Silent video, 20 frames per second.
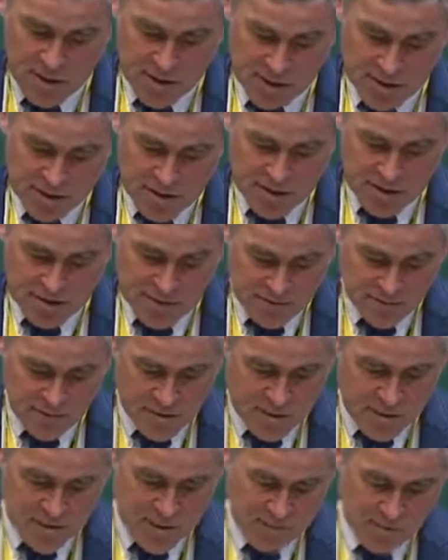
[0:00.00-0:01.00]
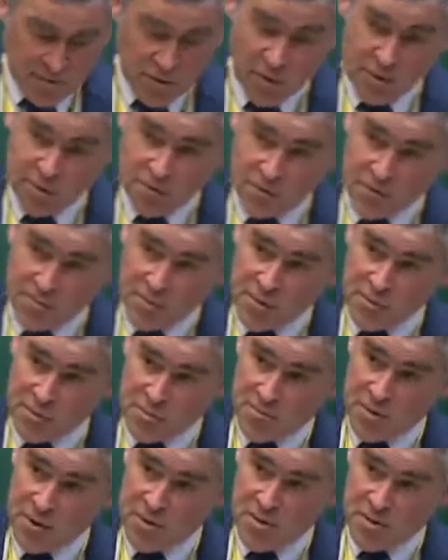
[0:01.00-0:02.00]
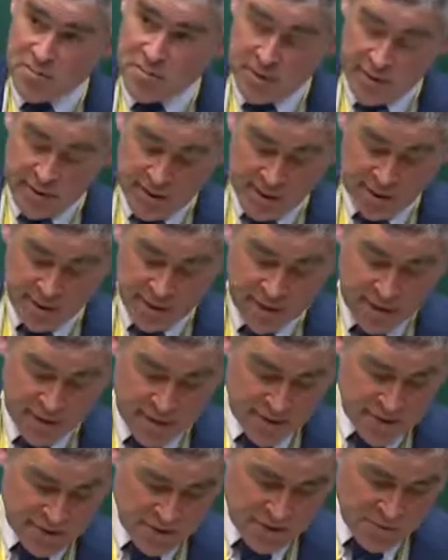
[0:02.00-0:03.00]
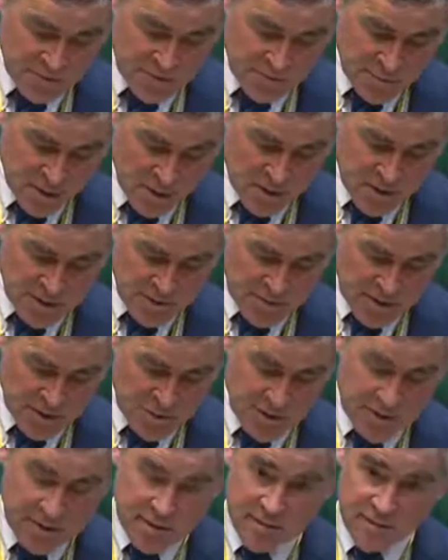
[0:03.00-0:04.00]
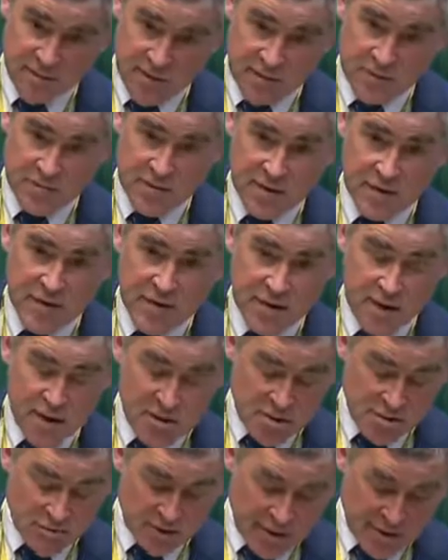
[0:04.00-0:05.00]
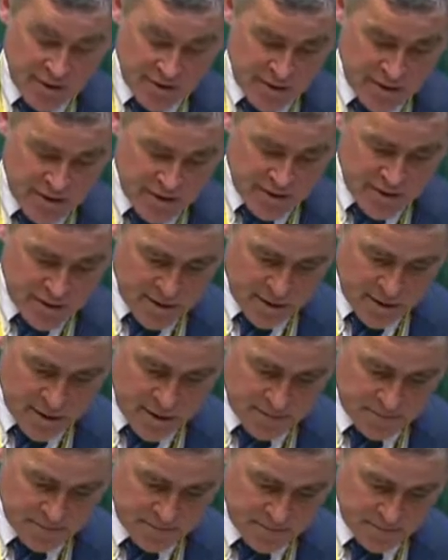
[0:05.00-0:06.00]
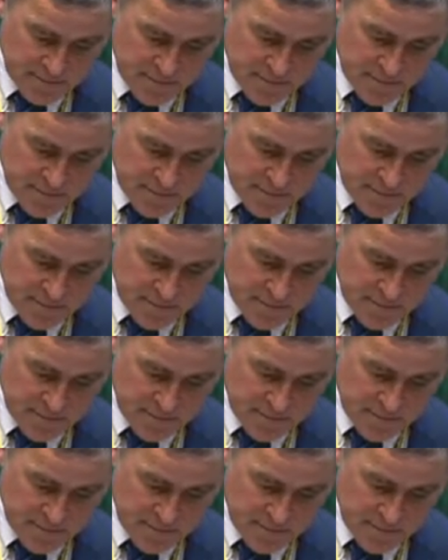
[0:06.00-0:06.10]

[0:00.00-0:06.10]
could save us £700 million per year in system costs by 2050. So let's get this done.